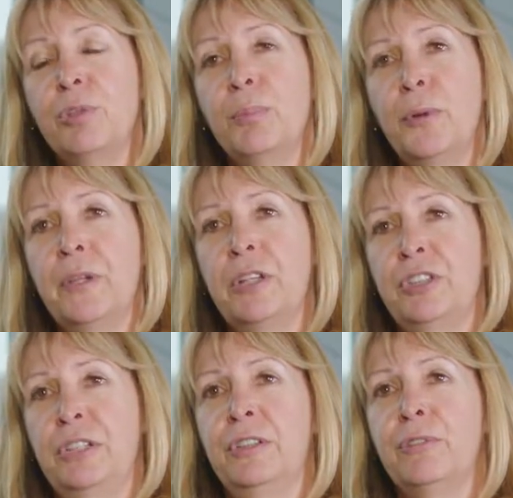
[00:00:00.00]
room on the
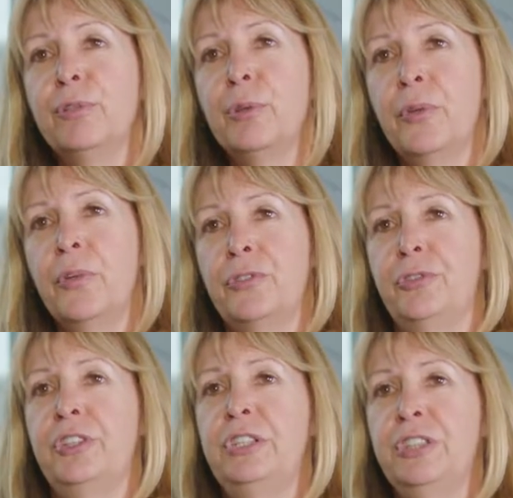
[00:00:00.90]
agenda for the
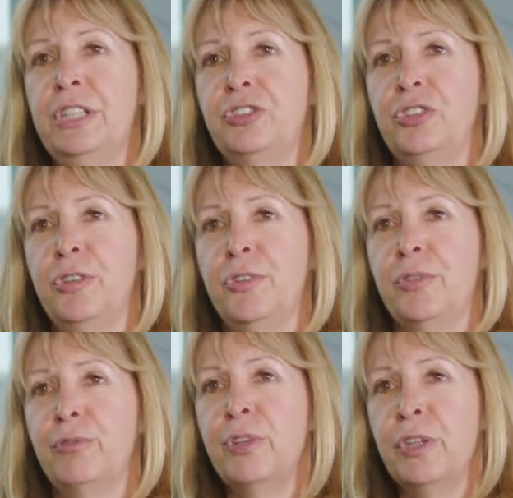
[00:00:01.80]
strategic issues
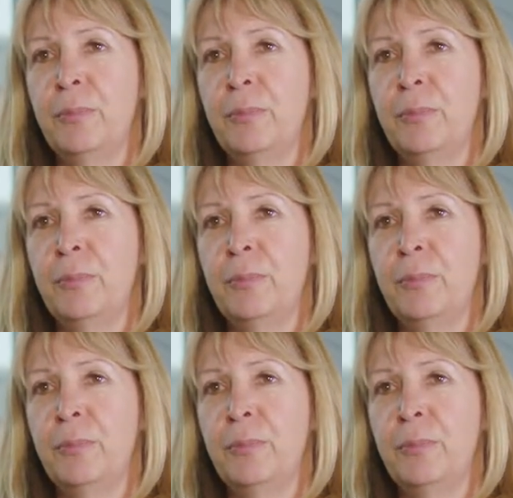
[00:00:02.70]
and for the